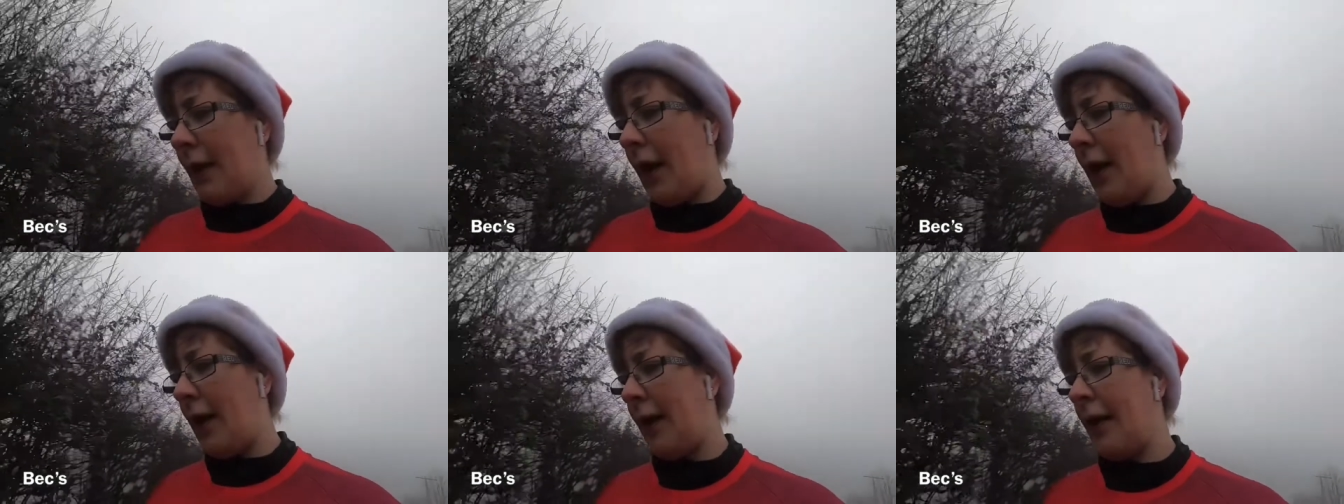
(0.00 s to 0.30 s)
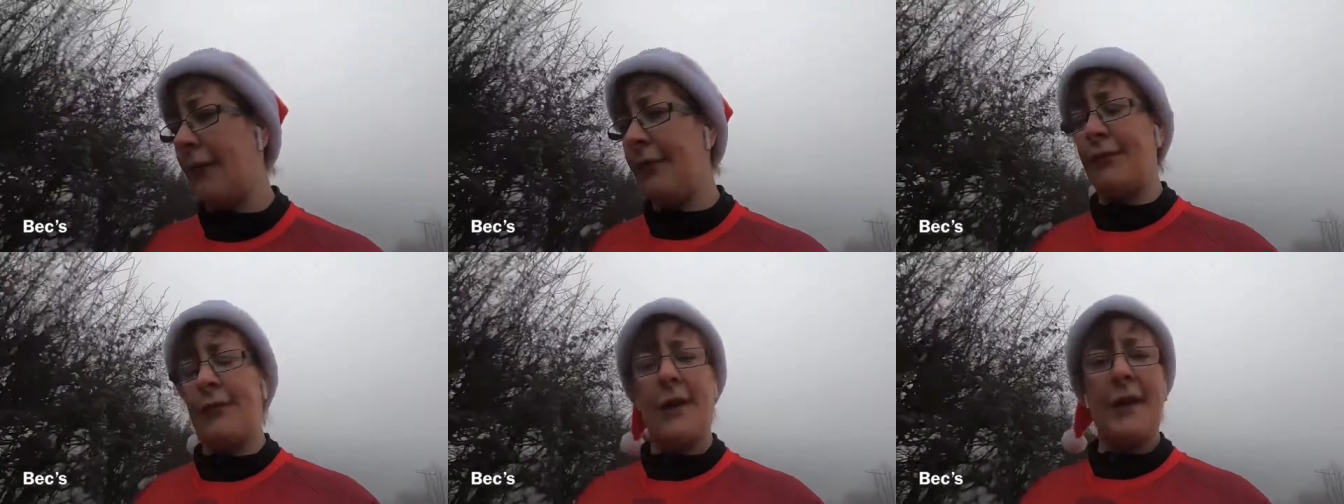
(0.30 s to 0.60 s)

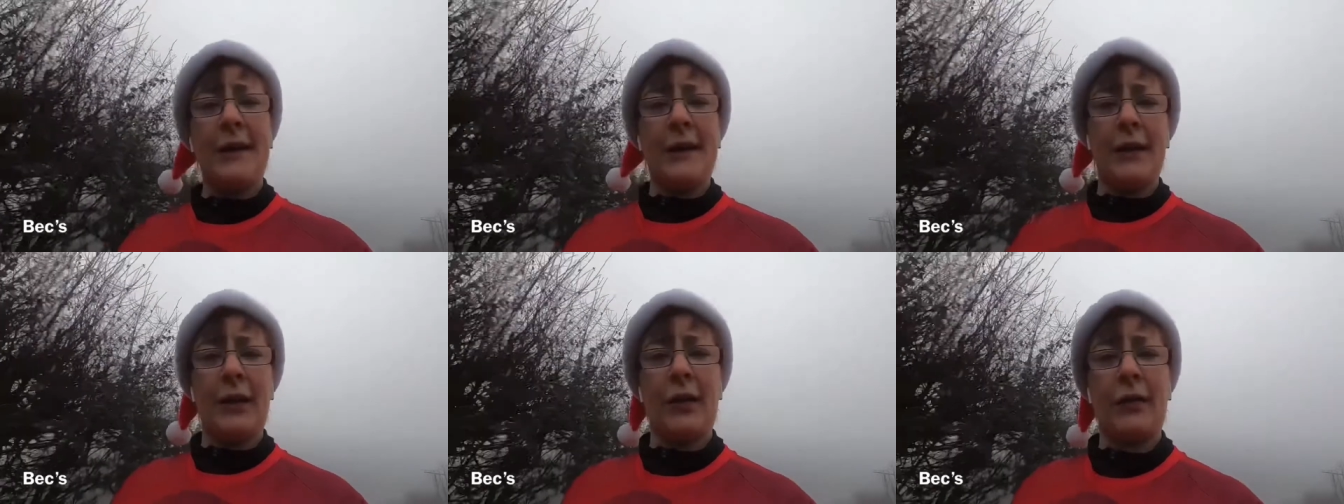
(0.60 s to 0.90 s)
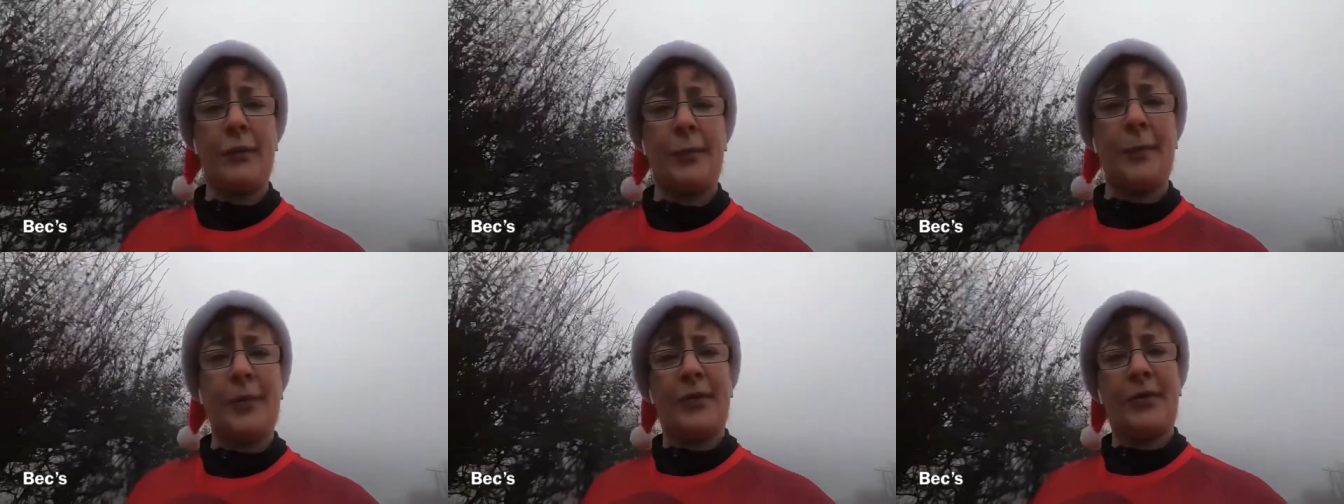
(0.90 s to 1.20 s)
I've really
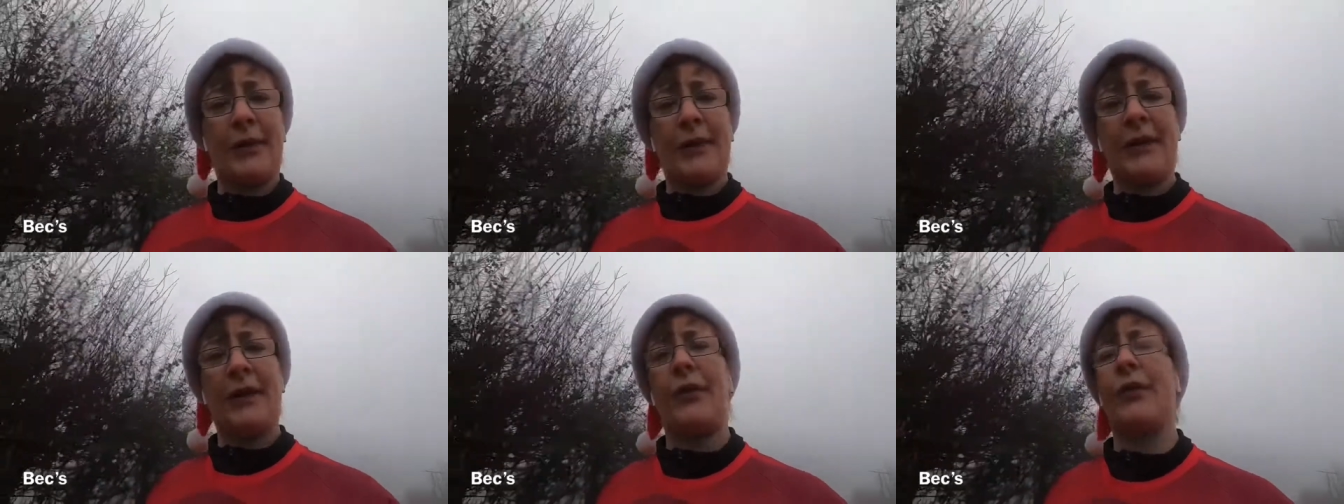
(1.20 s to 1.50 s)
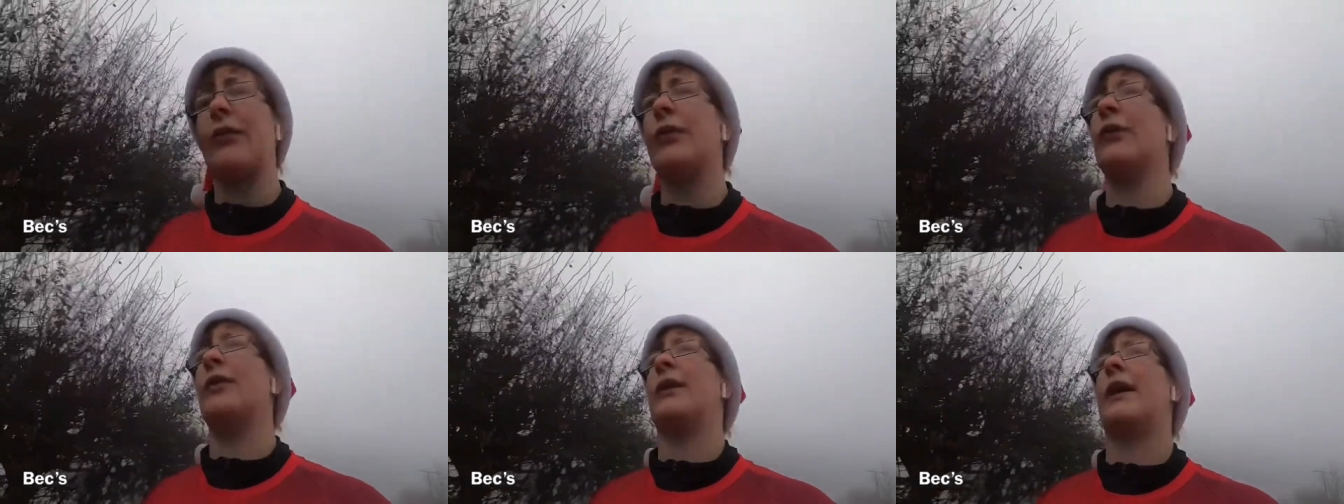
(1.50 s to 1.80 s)
lost my train of
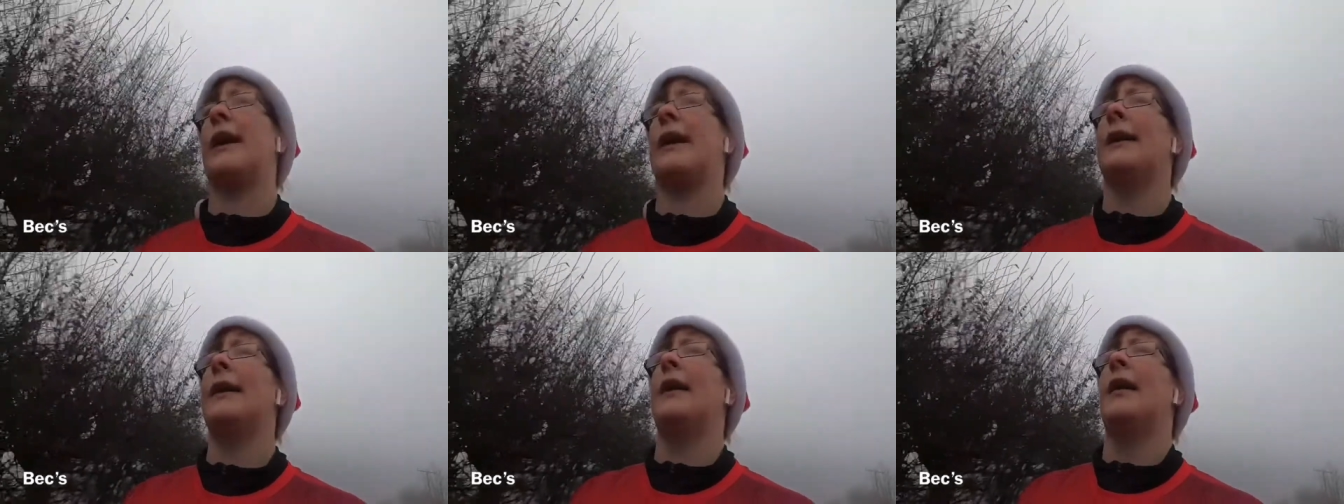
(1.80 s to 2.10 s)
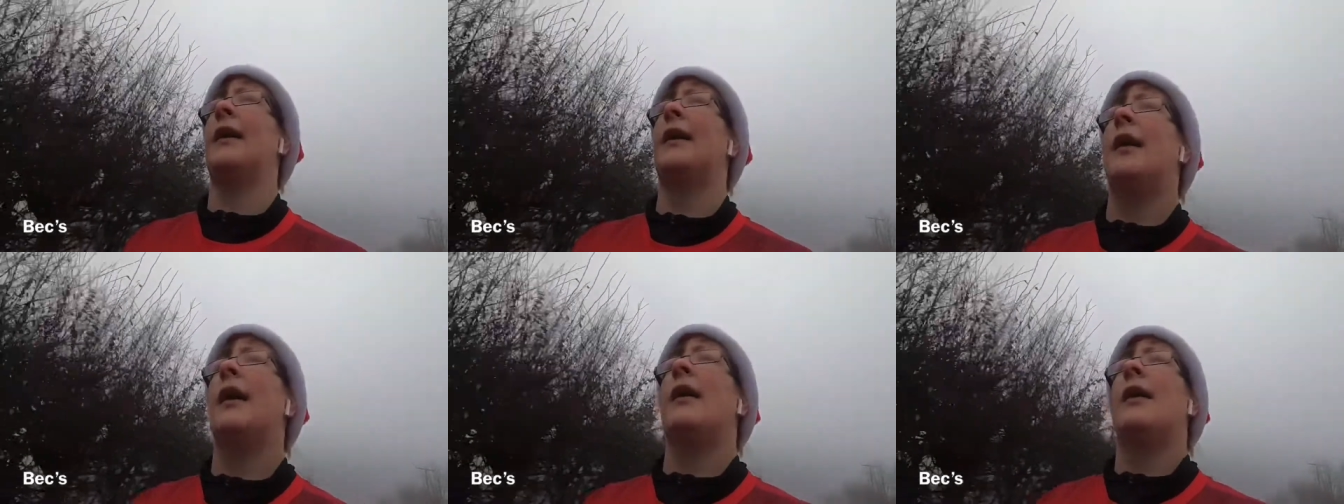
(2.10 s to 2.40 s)
thought again.
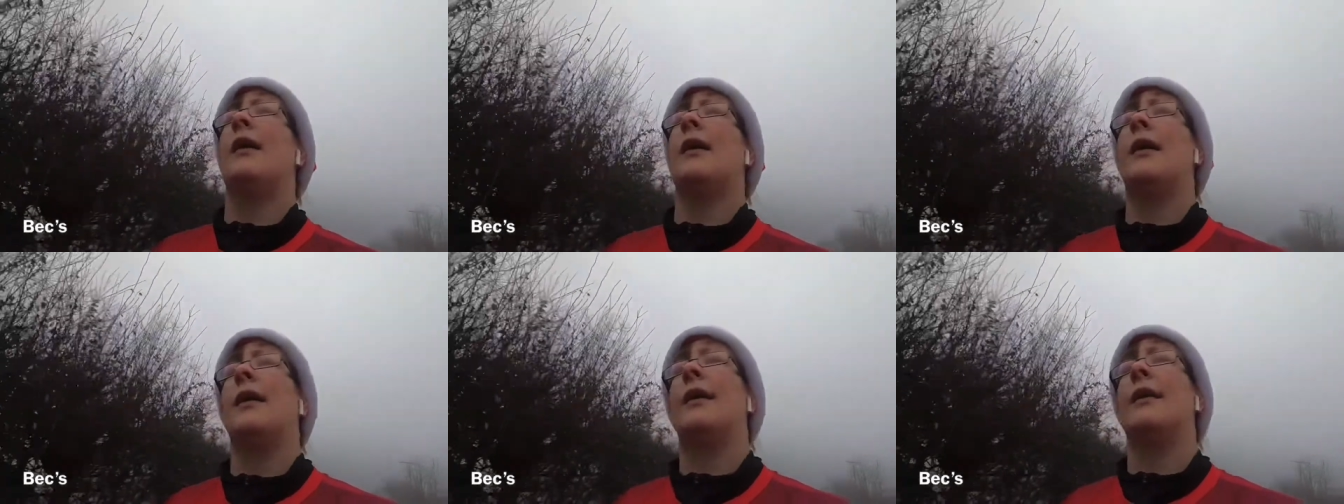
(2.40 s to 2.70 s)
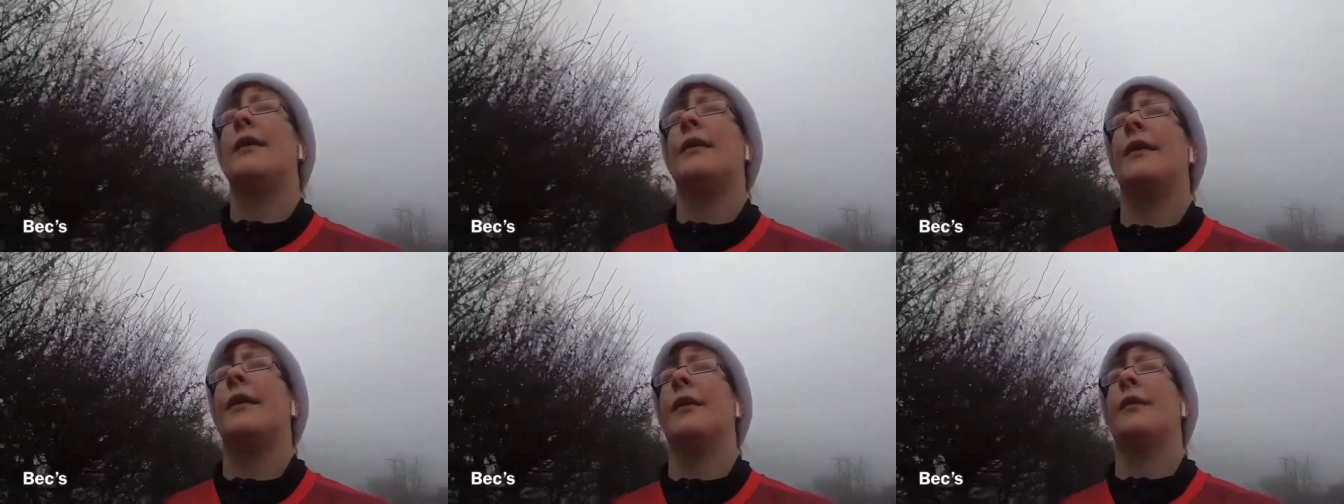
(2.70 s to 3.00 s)

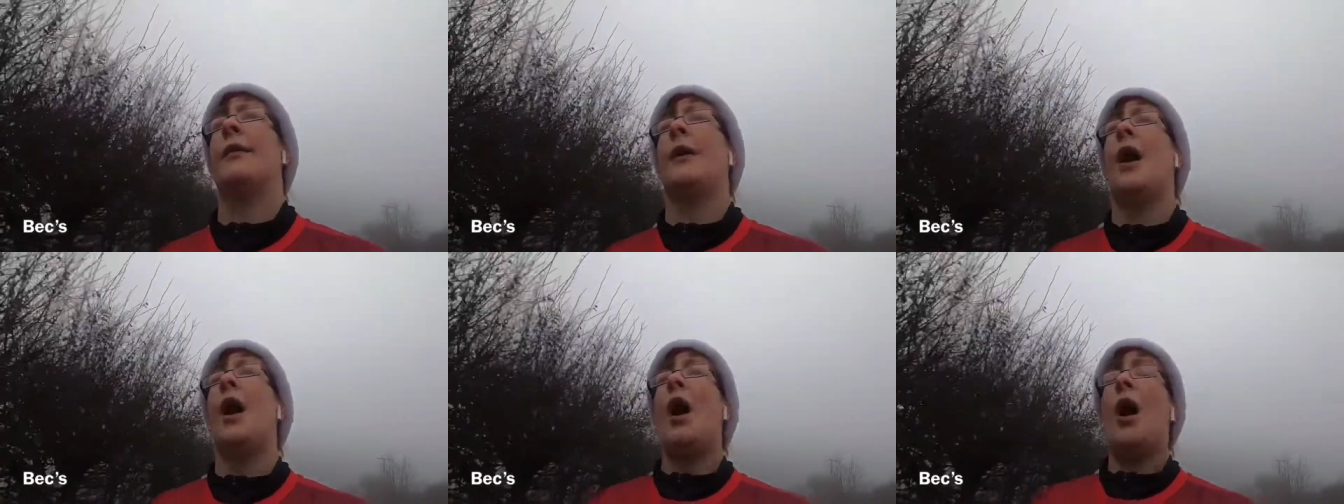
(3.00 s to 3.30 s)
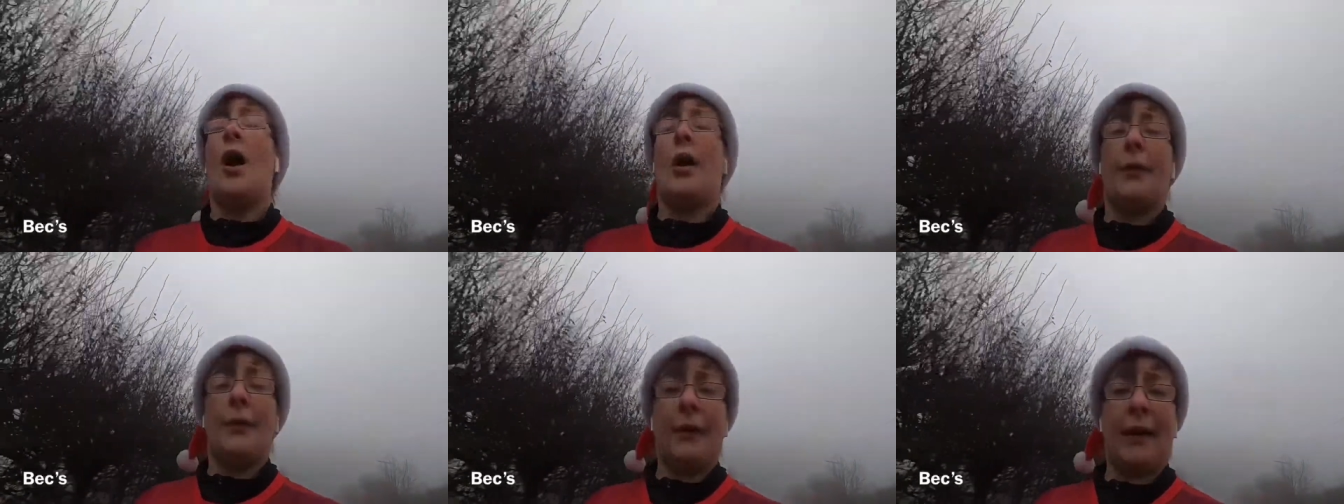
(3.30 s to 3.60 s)
So,
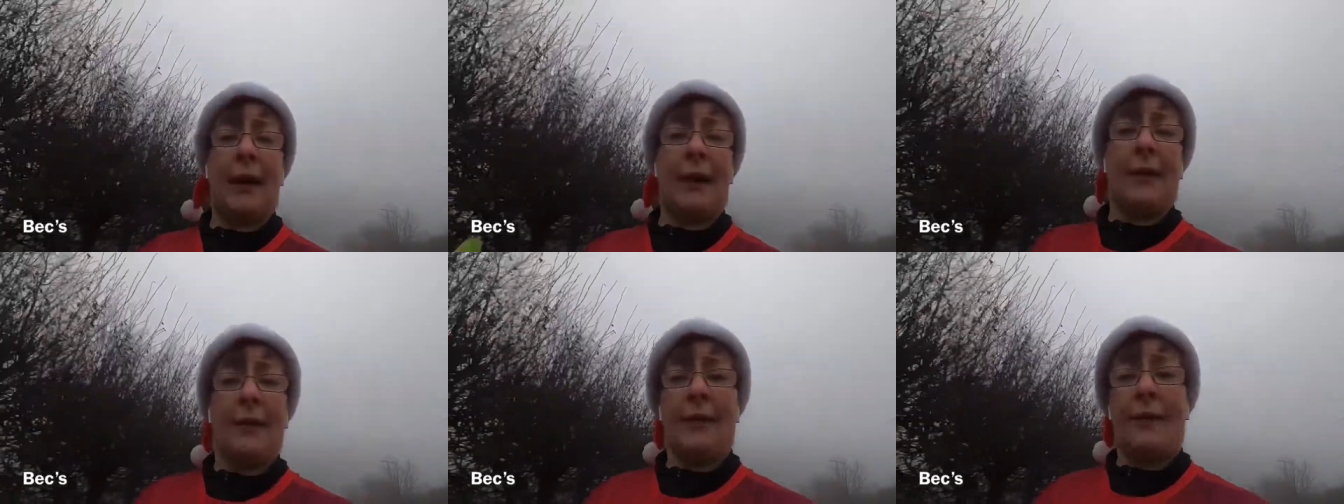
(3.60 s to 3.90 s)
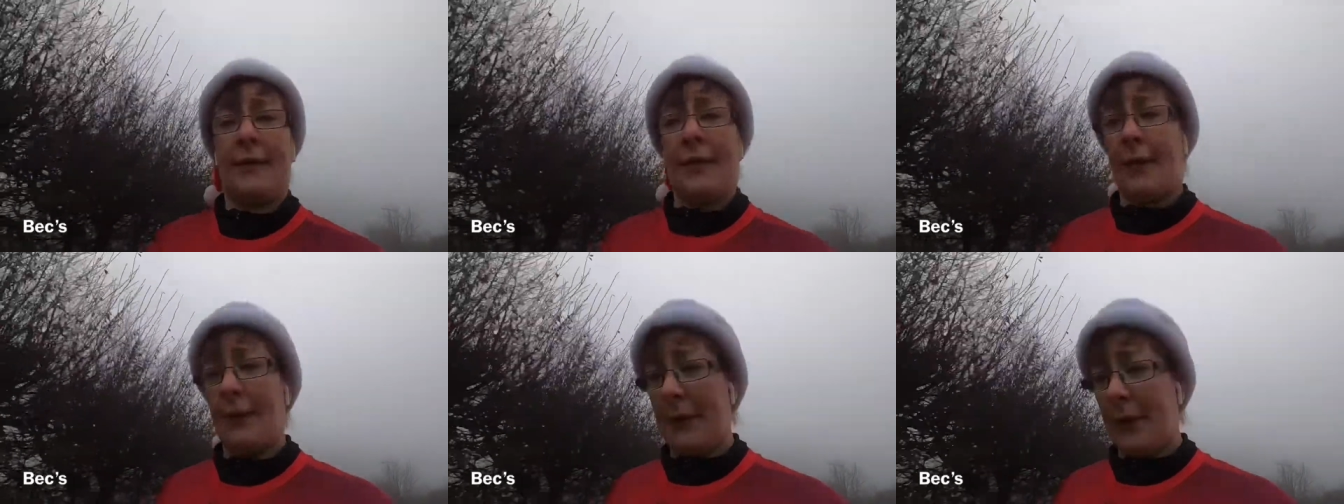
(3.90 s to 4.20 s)
oh yeah,
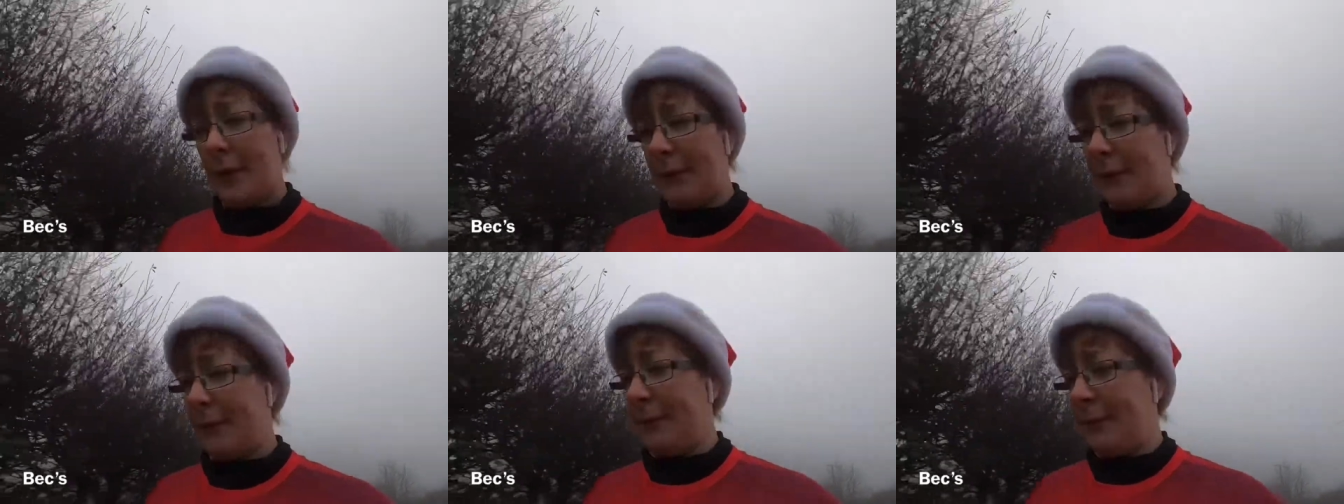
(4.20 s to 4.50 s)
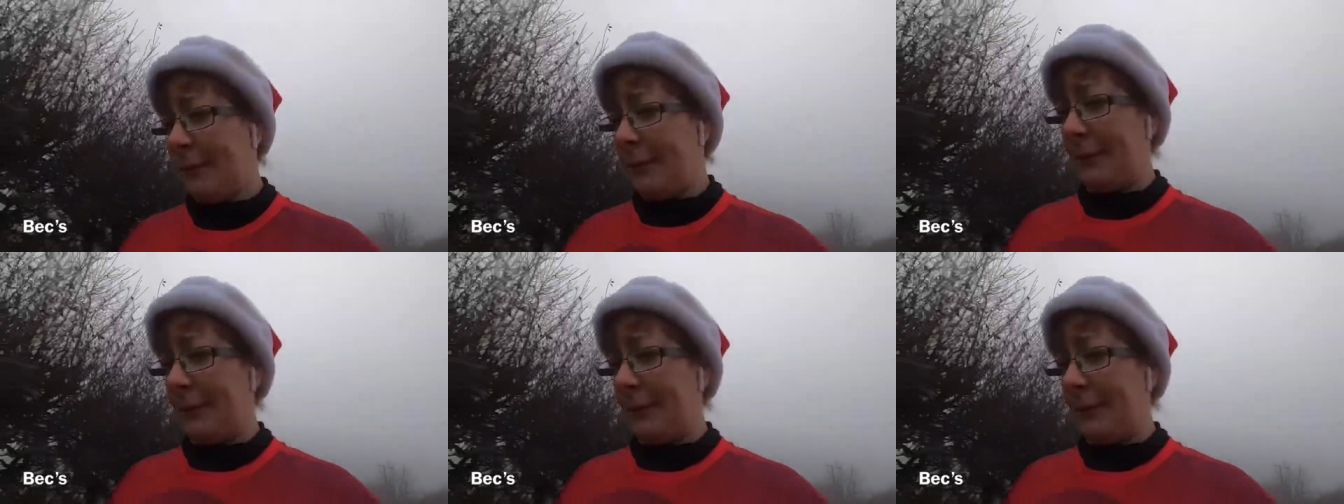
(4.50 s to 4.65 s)
so, um...